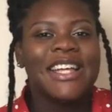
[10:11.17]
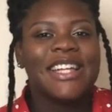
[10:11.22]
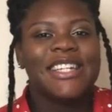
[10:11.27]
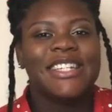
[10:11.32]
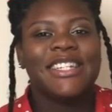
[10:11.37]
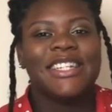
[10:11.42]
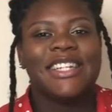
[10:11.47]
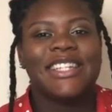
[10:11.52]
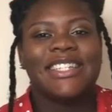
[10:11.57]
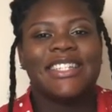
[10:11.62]

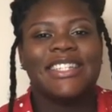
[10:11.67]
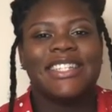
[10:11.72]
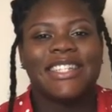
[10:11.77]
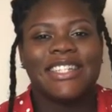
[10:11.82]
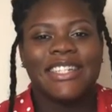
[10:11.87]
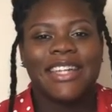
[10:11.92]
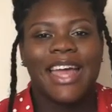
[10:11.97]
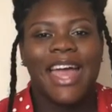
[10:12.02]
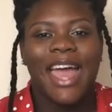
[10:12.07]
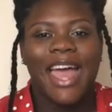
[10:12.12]
just
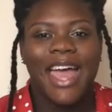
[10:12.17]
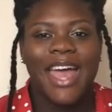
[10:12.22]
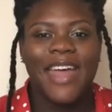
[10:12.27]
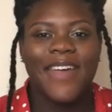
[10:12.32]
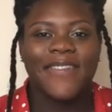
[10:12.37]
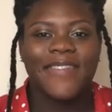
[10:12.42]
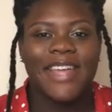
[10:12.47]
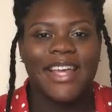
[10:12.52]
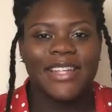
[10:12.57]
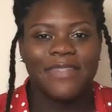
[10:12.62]
to
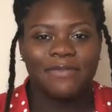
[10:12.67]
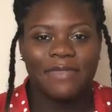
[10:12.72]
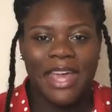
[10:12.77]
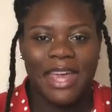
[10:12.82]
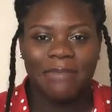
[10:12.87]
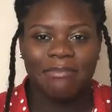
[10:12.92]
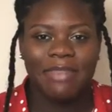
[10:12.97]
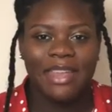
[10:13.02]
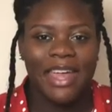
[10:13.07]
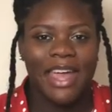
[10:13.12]
have that
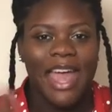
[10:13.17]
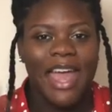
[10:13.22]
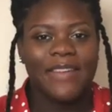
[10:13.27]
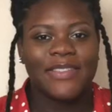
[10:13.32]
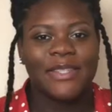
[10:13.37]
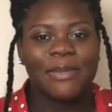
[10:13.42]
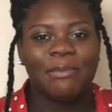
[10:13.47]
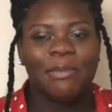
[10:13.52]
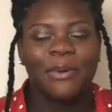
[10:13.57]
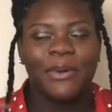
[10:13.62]
family and have
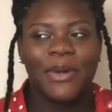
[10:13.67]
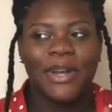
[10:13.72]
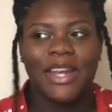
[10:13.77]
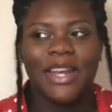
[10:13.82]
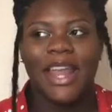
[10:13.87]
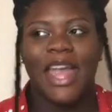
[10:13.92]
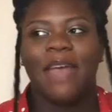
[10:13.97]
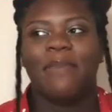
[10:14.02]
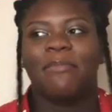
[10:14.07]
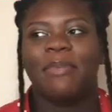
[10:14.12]
support
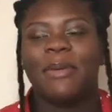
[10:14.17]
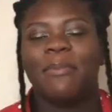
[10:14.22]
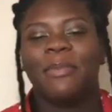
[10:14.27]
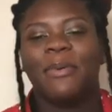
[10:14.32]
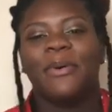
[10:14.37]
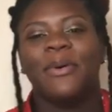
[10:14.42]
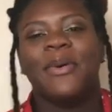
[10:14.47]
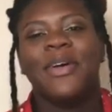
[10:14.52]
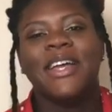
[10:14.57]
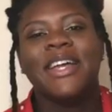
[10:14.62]
and have
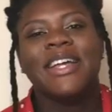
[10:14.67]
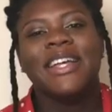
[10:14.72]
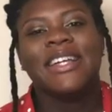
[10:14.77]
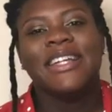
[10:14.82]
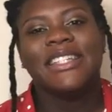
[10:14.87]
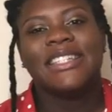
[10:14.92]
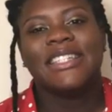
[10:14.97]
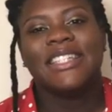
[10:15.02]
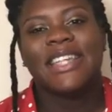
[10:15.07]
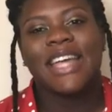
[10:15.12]
people
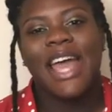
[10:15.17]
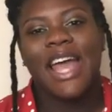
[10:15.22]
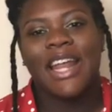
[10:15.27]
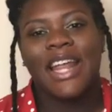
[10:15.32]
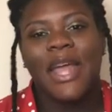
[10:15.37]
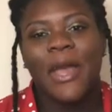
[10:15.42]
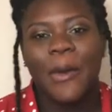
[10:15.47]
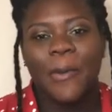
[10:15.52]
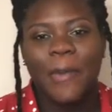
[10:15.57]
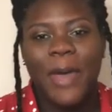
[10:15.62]
to kind
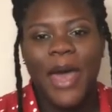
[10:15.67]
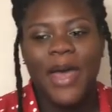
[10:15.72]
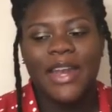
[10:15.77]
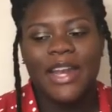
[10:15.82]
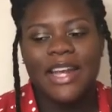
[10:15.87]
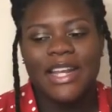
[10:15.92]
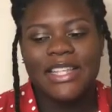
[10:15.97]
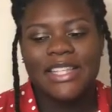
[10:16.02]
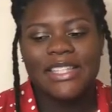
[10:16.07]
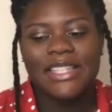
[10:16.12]
of help out
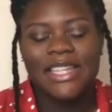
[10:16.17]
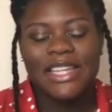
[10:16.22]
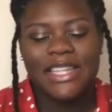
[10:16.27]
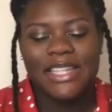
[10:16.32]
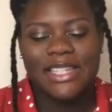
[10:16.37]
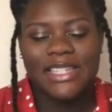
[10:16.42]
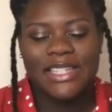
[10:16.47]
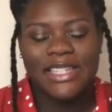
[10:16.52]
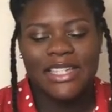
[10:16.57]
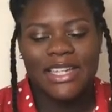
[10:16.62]
and
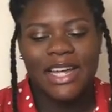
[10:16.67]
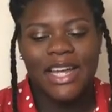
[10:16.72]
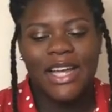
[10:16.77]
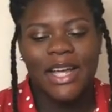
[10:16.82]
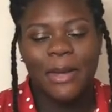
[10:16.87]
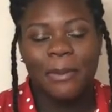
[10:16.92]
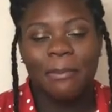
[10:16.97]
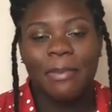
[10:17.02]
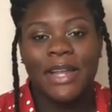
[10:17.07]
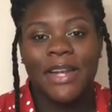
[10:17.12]
assist.
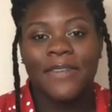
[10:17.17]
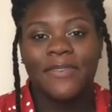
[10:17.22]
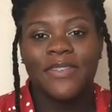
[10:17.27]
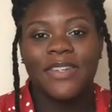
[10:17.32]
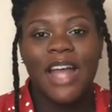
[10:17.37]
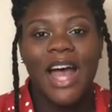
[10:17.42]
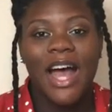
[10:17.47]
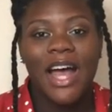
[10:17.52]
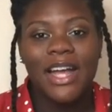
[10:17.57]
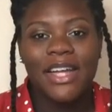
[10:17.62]
But if
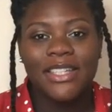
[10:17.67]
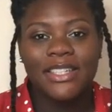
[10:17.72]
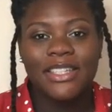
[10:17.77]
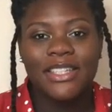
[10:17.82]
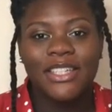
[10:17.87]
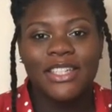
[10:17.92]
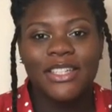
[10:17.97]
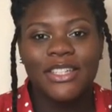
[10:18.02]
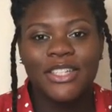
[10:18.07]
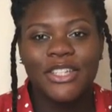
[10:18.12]

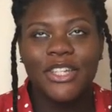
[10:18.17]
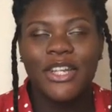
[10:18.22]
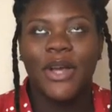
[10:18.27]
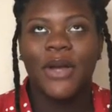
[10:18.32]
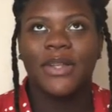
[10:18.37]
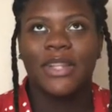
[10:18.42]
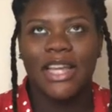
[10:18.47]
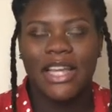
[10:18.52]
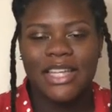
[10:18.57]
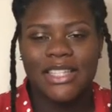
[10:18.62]
not, you
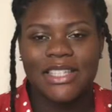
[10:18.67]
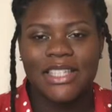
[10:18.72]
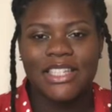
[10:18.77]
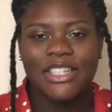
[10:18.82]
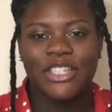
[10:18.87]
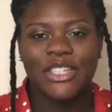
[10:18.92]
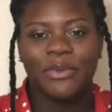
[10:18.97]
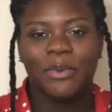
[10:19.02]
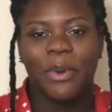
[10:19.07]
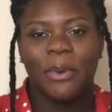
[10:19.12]
know, like I
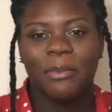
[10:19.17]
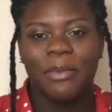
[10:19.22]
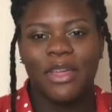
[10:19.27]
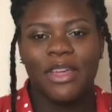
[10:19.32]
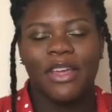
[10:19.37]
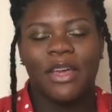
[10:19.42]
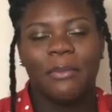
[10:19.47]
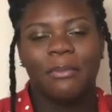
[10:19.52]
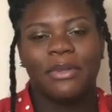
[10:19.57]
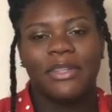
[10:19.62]
said, she won't be
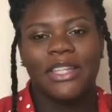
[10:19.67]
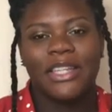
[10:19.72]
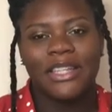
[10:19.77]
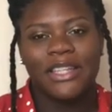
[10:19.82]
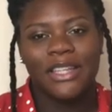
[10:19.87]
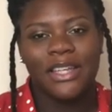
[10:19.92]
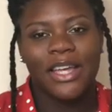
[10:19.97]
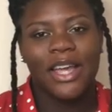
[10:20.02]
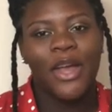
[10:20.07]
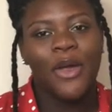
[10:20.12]

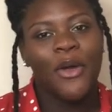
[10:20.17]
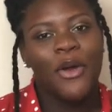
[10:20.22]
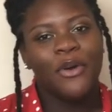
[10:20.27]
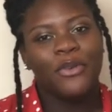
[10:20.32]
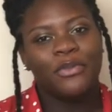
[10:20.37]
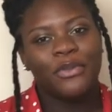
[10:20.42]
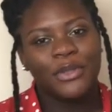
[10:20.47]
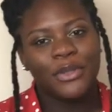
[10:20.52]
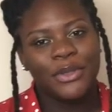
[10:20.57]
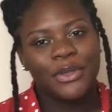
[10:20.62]
completely
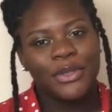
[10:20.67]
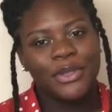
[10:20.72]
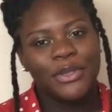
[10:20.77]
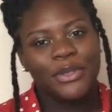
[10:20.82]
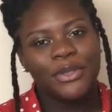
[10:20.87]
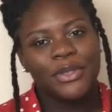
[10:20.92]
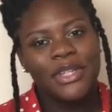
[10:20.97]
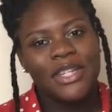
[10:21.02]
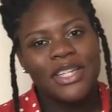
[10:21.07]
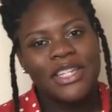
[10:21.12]

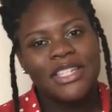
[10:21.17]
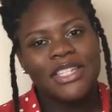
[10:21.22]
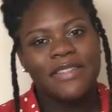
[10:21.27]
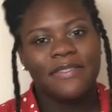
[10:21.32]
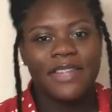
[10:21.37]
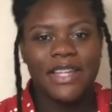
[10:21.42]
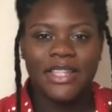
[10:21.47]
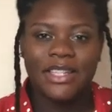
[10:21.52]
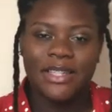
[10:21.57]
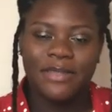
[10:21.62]
fully
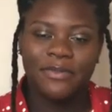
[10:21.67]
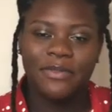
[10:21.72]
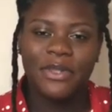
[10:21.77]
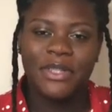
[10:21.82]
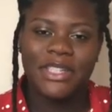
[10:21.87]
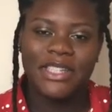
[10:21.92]
developed